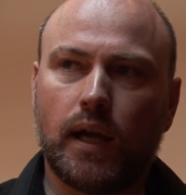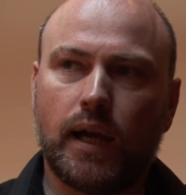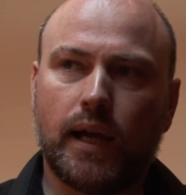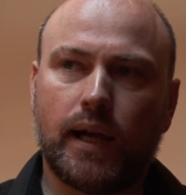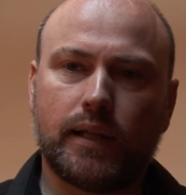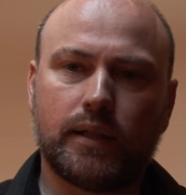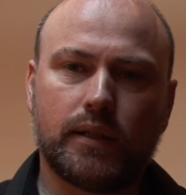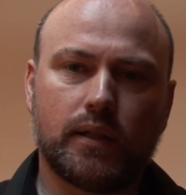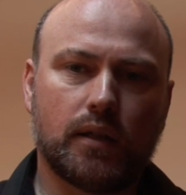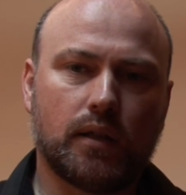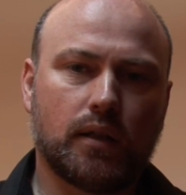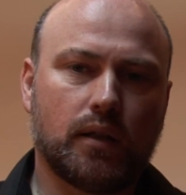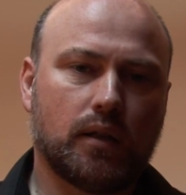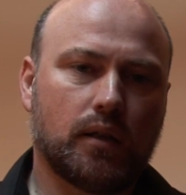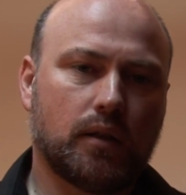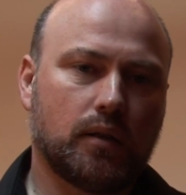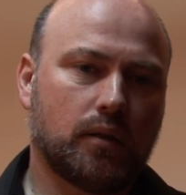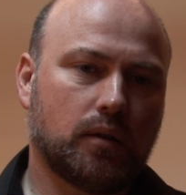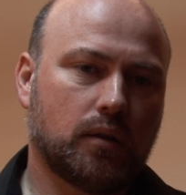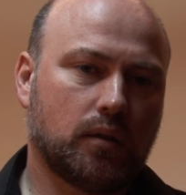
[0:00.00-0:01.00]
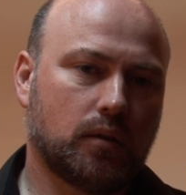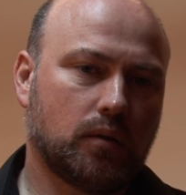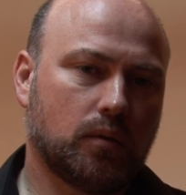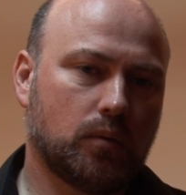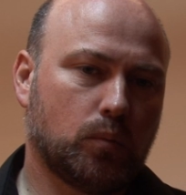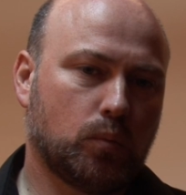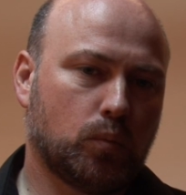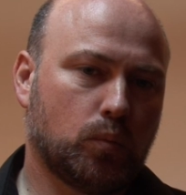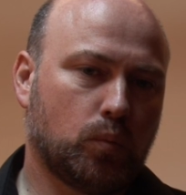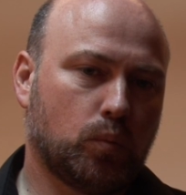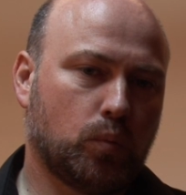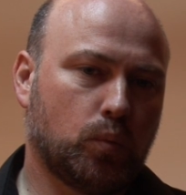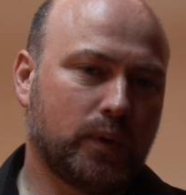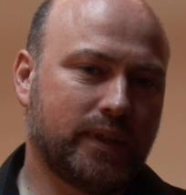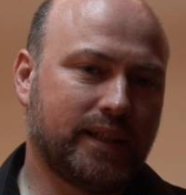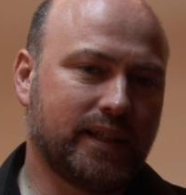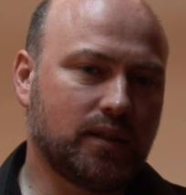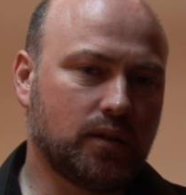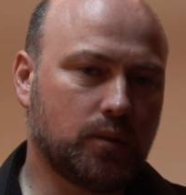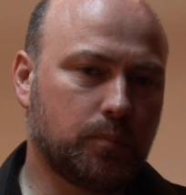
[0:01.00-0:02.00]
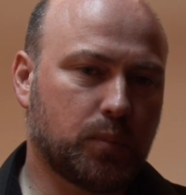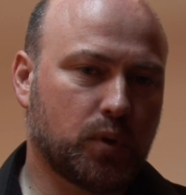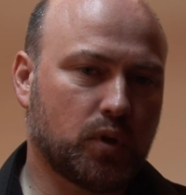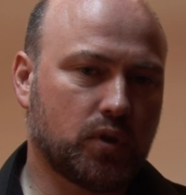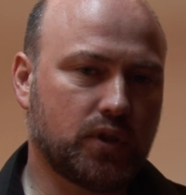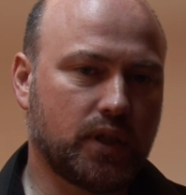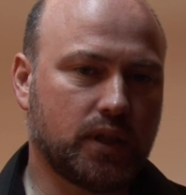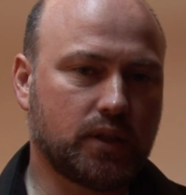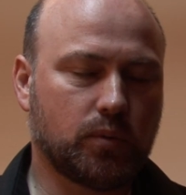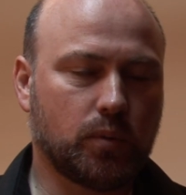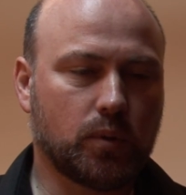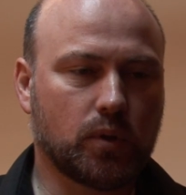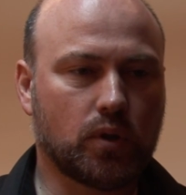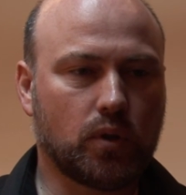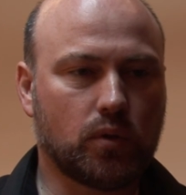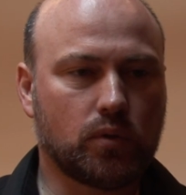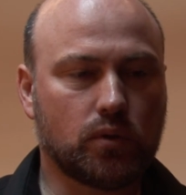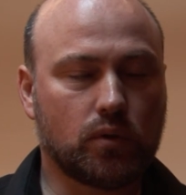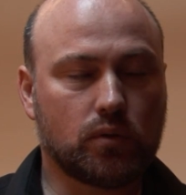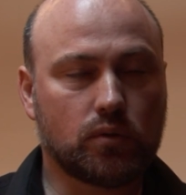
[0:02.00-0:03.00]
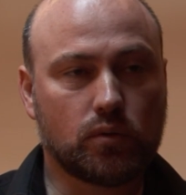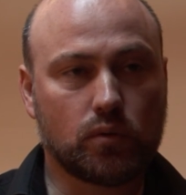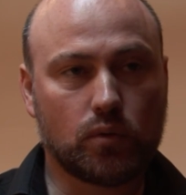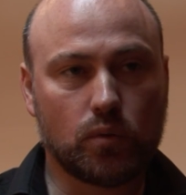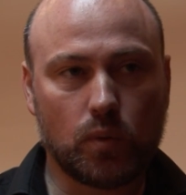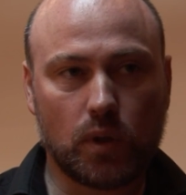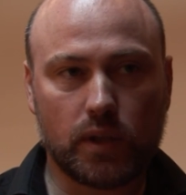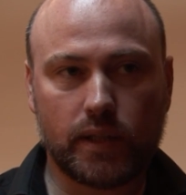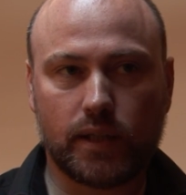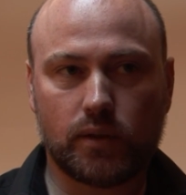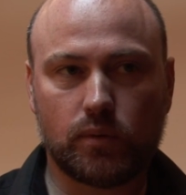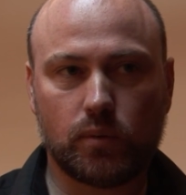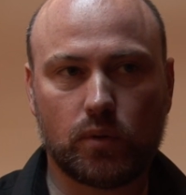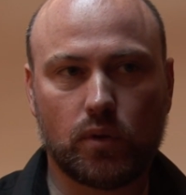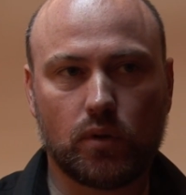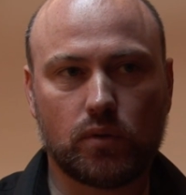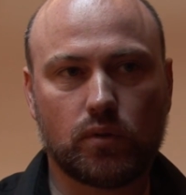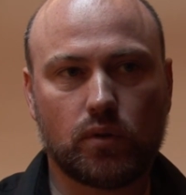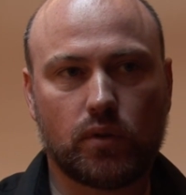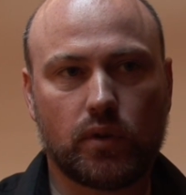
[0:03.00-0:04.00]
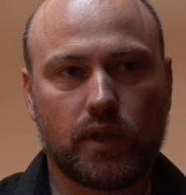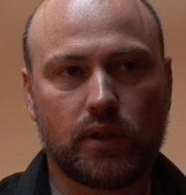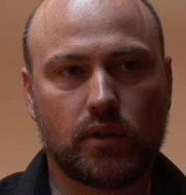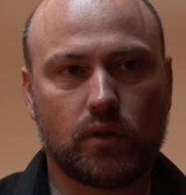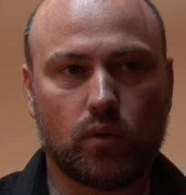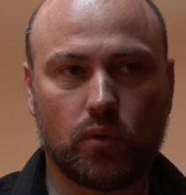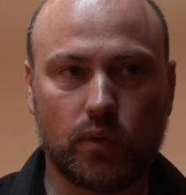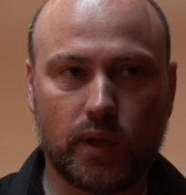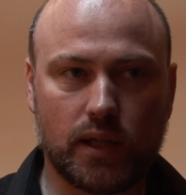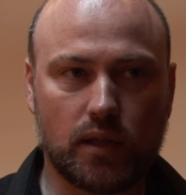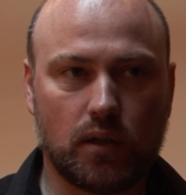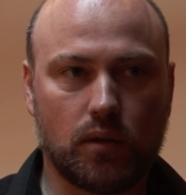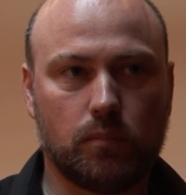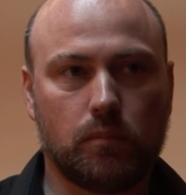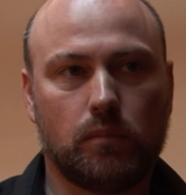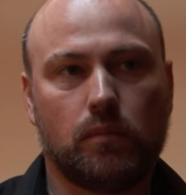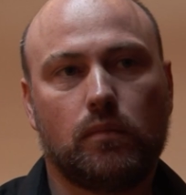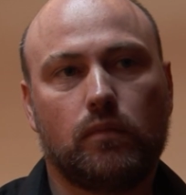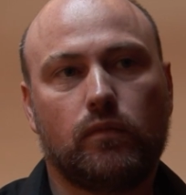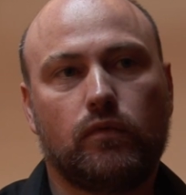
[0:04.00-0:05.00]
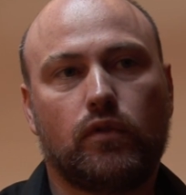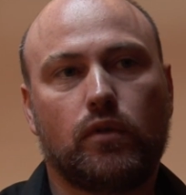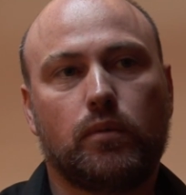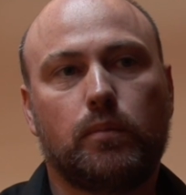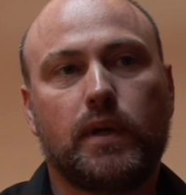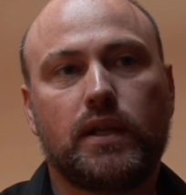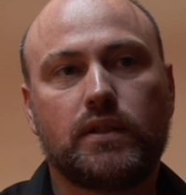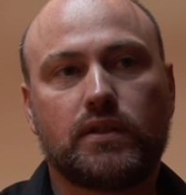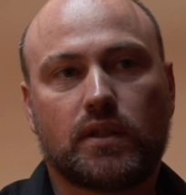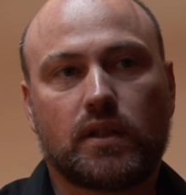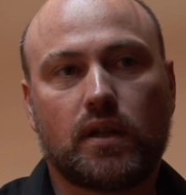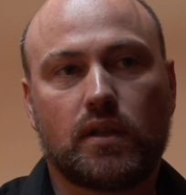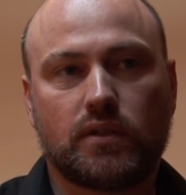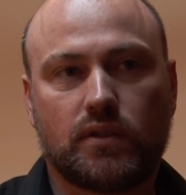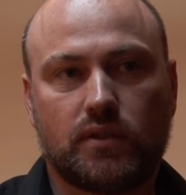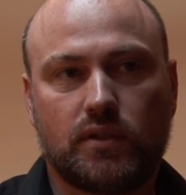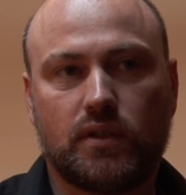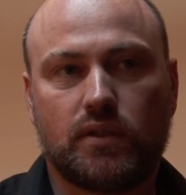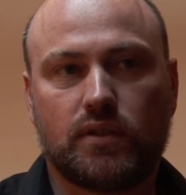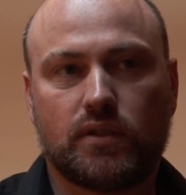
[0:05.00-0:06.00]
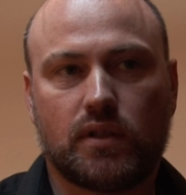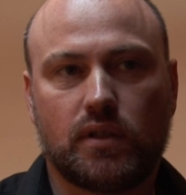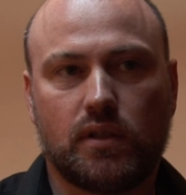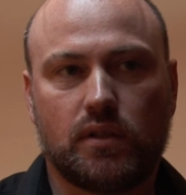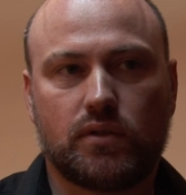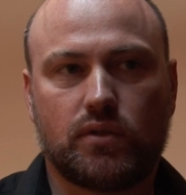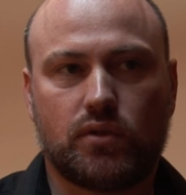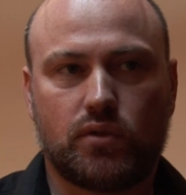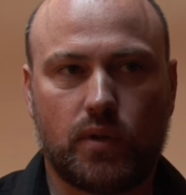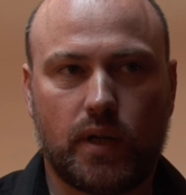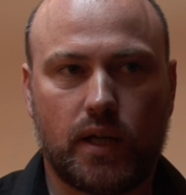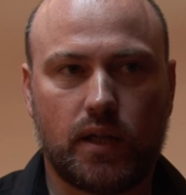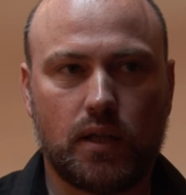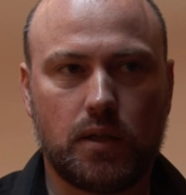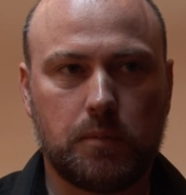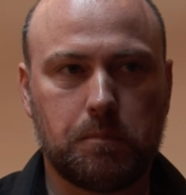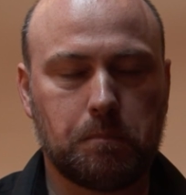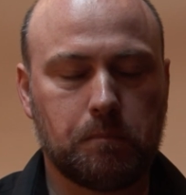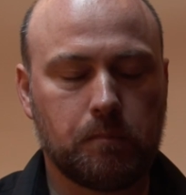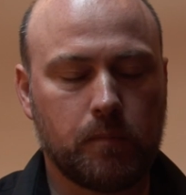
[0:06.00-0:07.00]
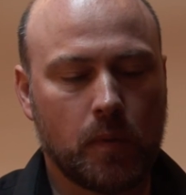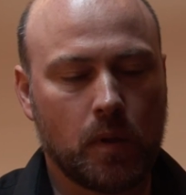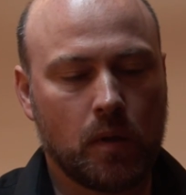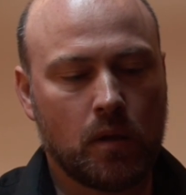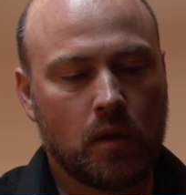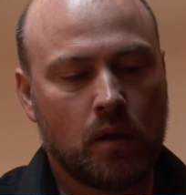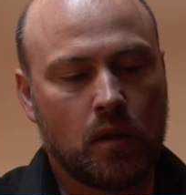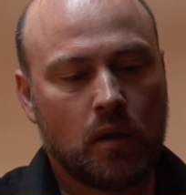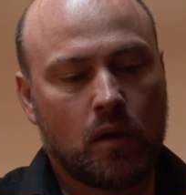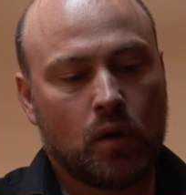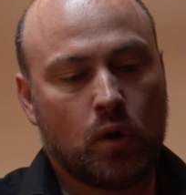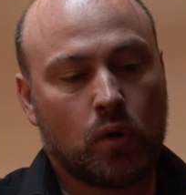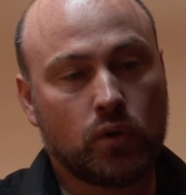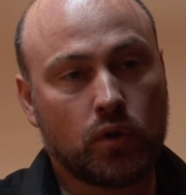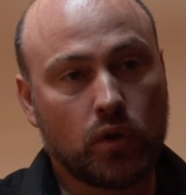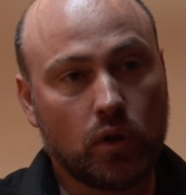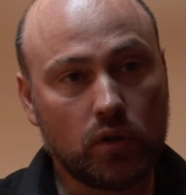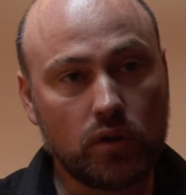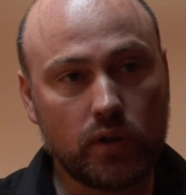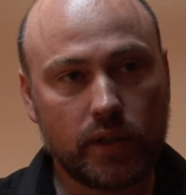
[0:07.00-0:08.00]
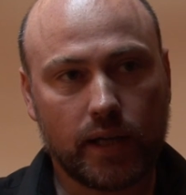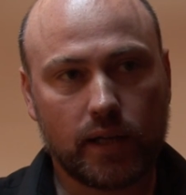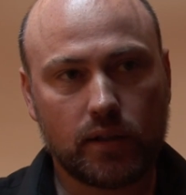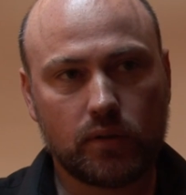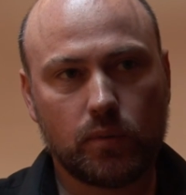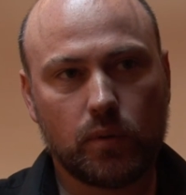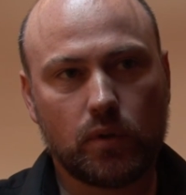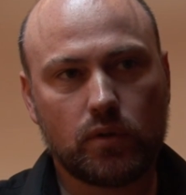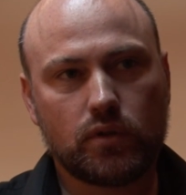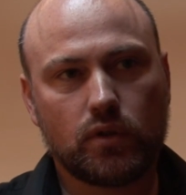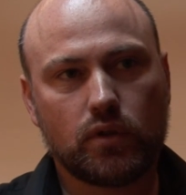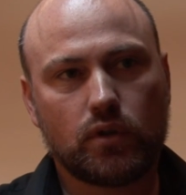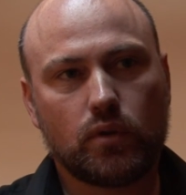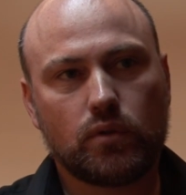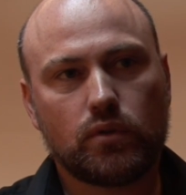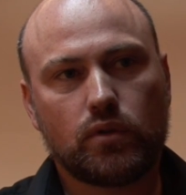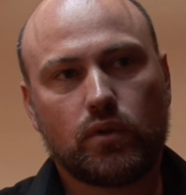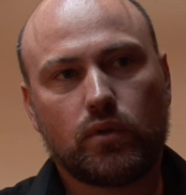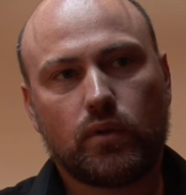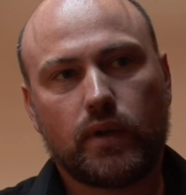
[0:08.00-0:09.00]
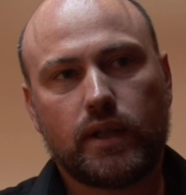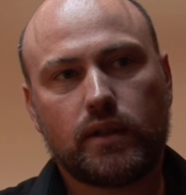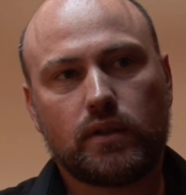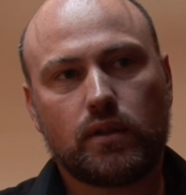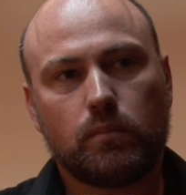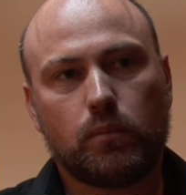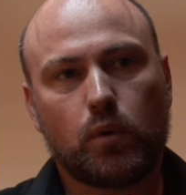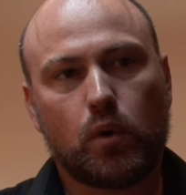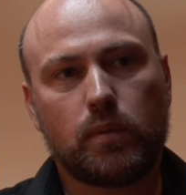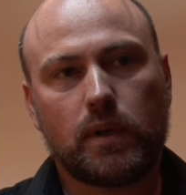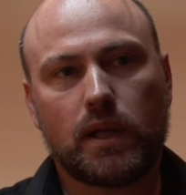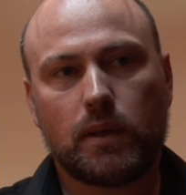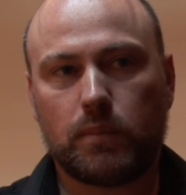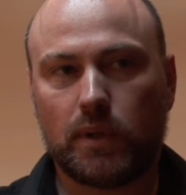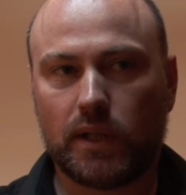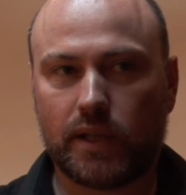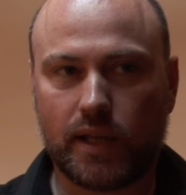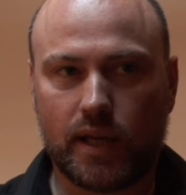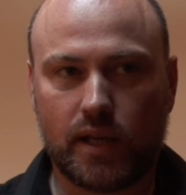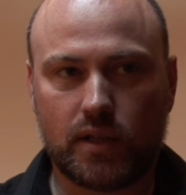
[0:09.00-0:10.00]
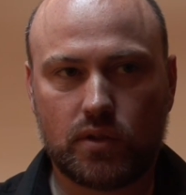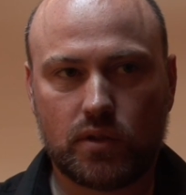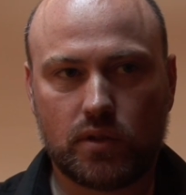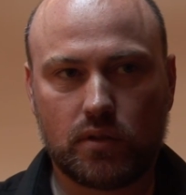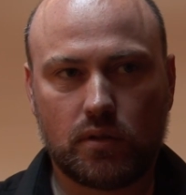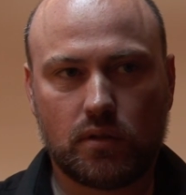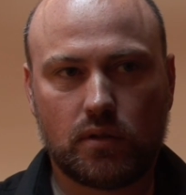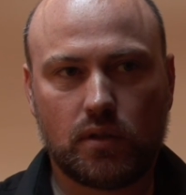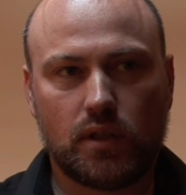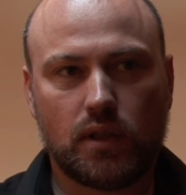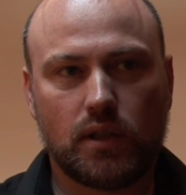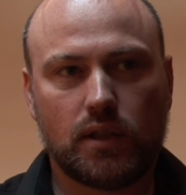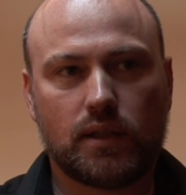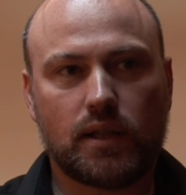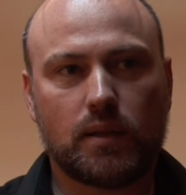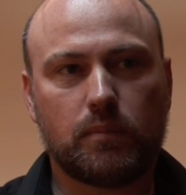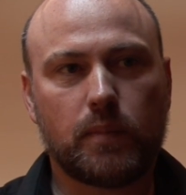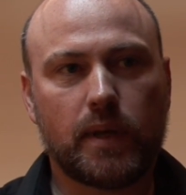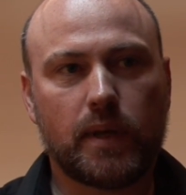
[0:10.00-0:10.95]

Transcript: And within the project, we're going, on the one hand, we're going to create a curriculum for basic ICT skills training. On the other hand, we're also going to create a mobile application that